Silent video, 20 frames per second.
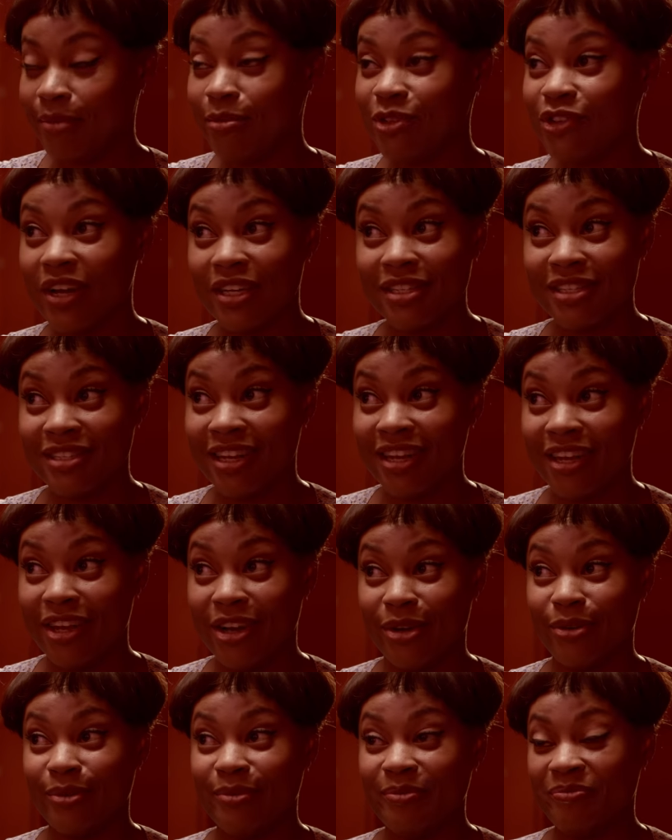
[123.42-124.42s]
I'm trusting
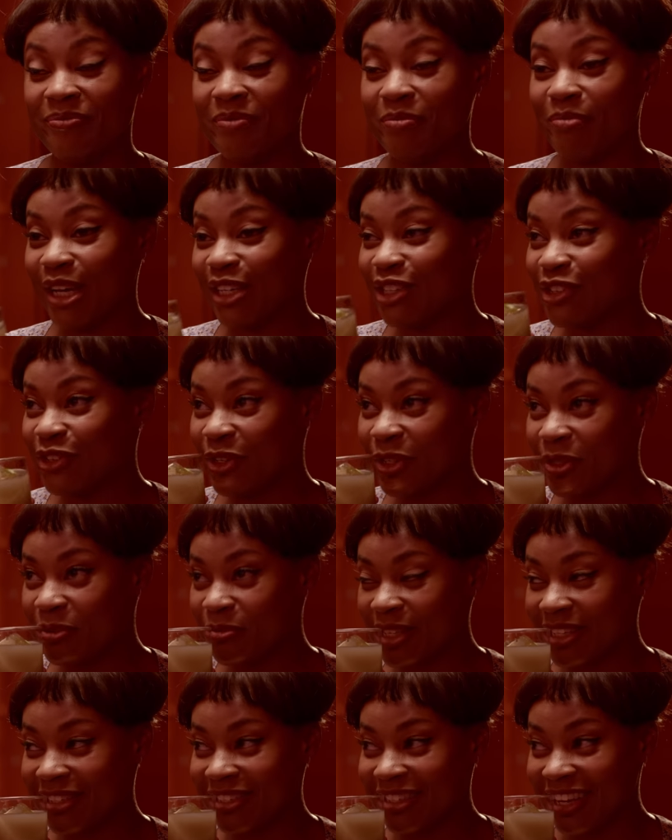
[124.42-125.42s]
you.
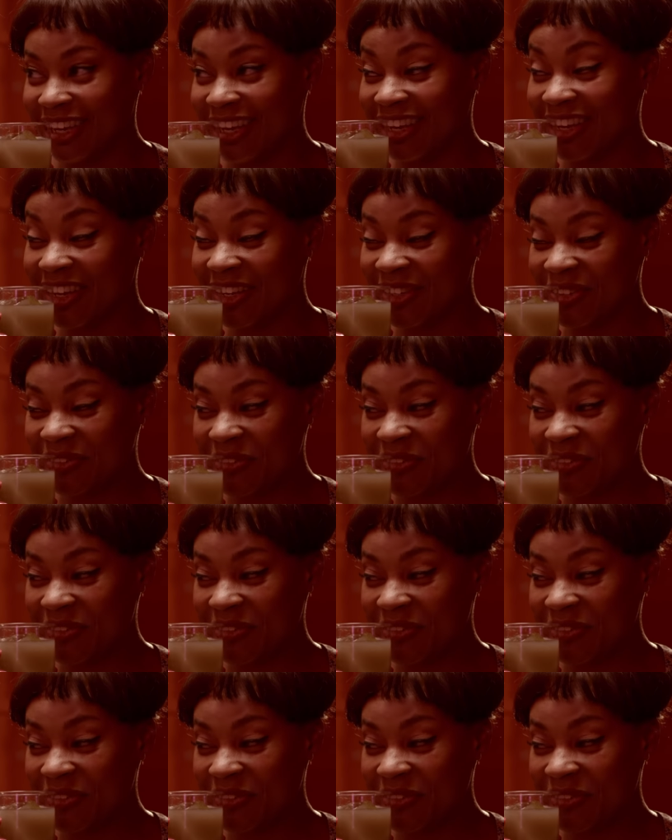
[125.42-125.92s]
Mushrooms and tequila,